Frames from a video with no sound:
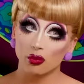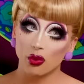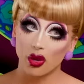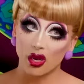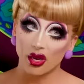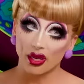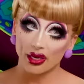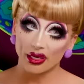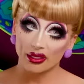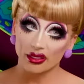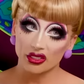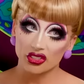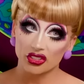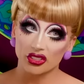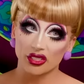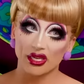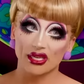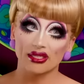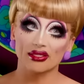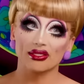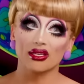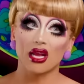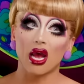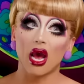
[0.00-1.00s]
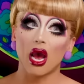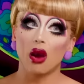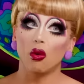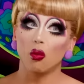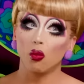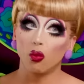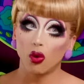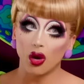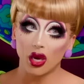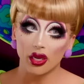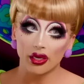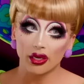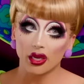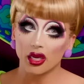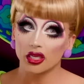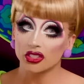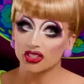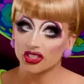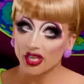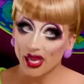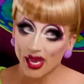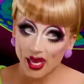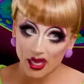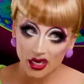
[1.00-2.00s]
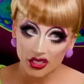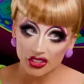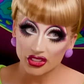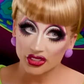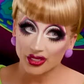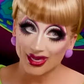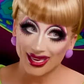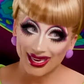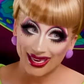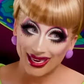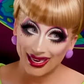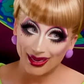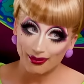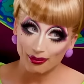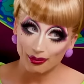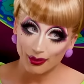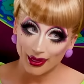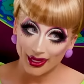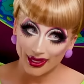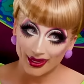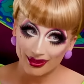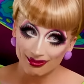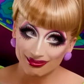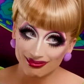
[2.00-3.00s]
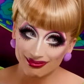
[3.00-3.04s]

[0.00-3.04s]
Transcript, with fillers: whining that she has not won a challenge in a hot minute.